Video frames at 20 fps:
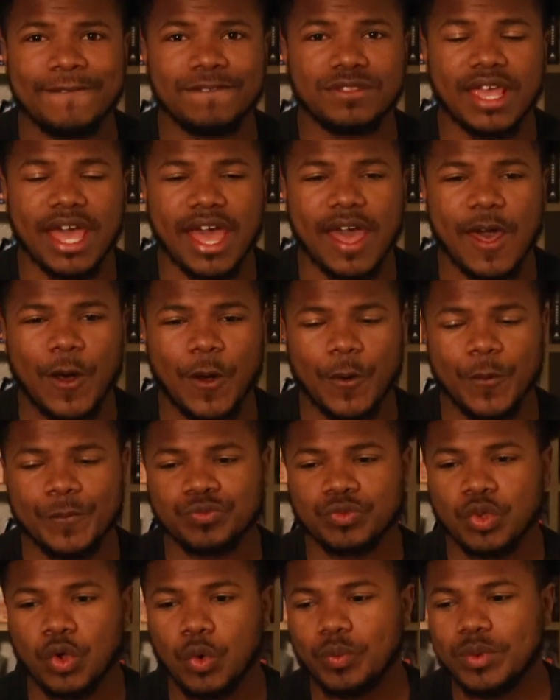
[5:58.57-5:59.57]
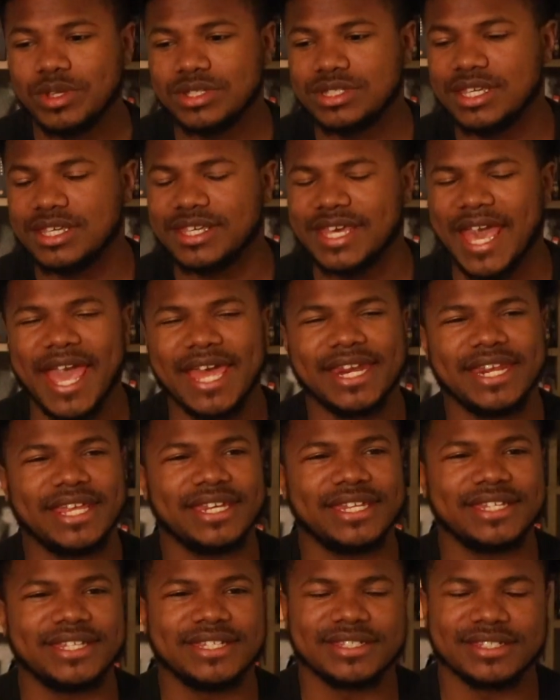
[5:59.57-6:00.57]
Now, we see
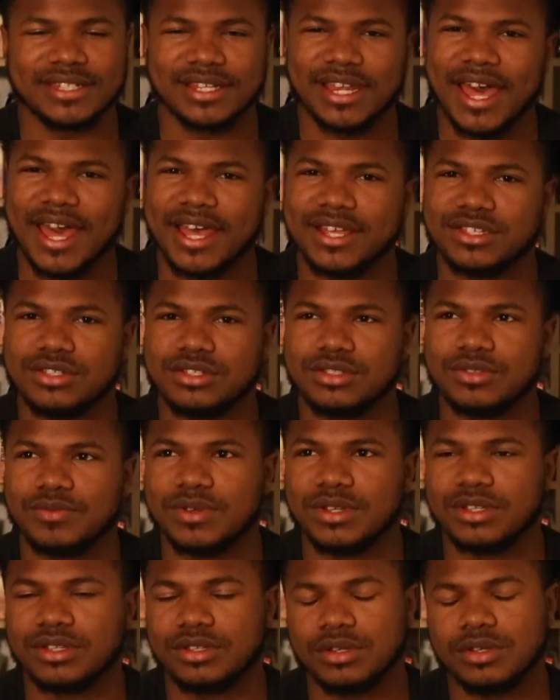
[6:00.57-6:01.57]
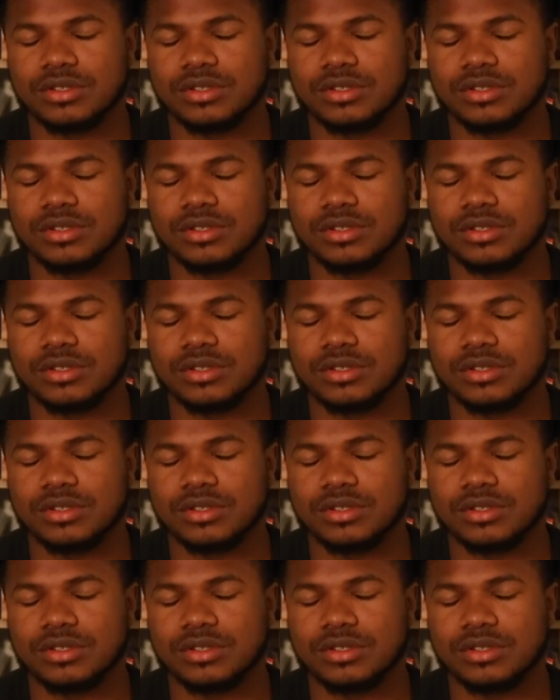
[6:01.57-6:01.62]
Kanan is lying to, when